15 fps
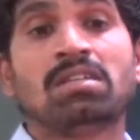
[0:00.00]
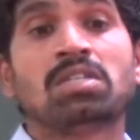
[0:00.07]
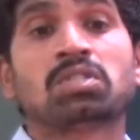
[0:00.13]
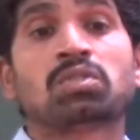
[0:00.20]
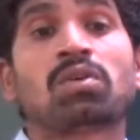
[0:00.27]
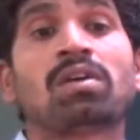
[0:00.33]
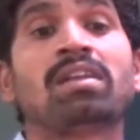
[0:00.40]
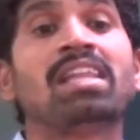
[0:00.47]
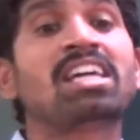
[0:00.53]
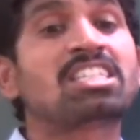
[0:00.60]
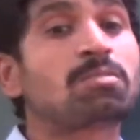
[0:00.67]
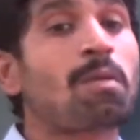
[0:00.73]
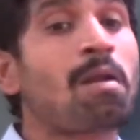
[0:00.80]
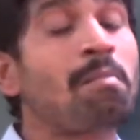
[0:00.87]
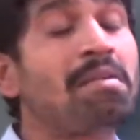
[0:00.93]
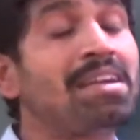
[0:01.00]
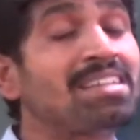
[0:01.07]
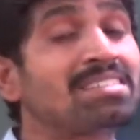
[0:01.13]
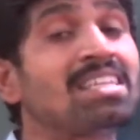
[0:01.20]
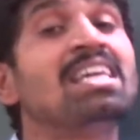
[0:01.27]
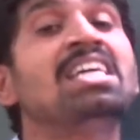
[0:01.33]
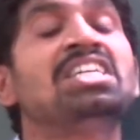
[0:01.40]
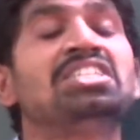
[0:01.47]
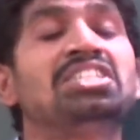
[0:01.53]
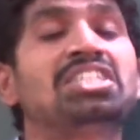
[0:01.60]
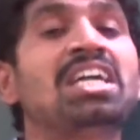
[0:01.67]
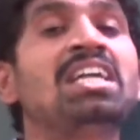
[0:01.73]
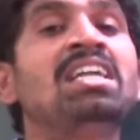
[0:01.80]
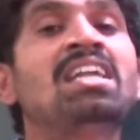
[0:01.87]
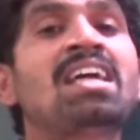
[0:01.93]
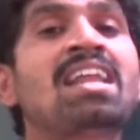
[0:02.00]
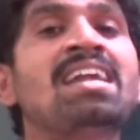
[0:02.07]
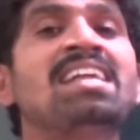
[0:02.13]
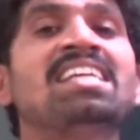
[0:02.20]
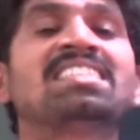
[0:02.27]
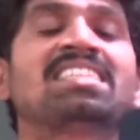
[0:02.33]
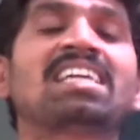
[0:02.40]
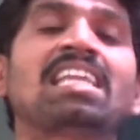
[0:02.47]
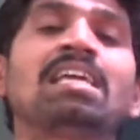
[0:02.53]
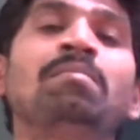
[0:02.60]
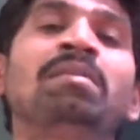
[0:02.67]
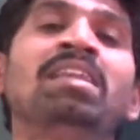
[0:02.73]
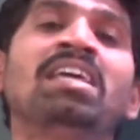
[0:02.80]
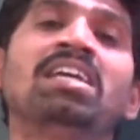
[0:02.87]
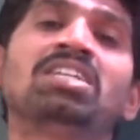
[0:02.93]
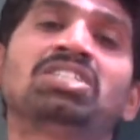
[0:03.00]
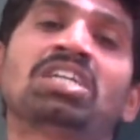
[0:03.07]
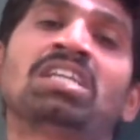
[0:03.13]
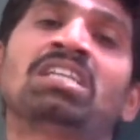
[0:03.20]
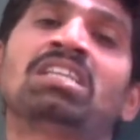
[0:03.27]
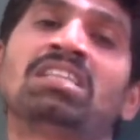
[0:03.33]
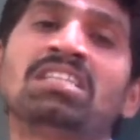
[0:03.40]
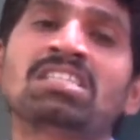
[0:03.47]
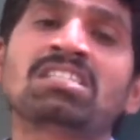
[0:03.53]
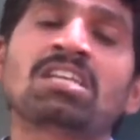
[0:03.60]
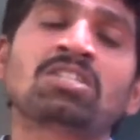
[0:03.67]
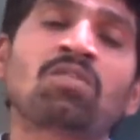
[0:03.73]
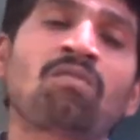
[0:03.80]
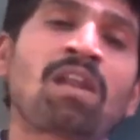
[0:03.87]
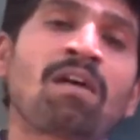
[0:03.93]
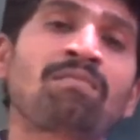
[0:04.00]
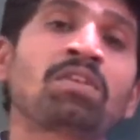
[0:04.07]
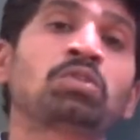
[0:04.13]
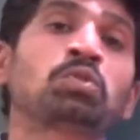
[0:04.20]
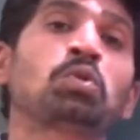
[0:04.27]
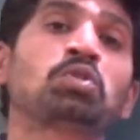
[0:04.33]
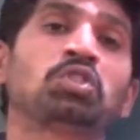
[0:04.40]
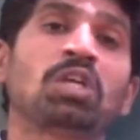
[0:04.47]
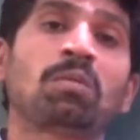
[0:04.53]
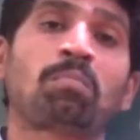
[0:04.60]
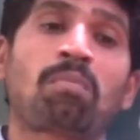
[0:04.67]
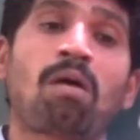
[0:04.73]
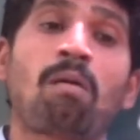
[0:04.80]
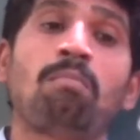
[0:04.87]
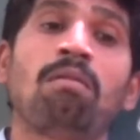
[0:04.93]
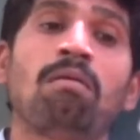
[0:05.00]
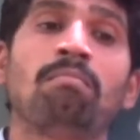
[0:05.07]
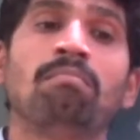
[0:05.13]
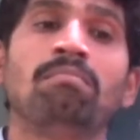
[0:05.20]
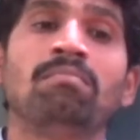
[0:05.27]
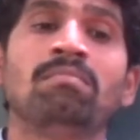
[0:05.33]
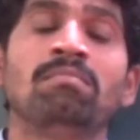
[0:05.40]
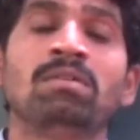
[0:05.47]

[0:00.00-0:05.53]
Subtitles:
So next problem it is gender discrimination. This is also one of the social problem.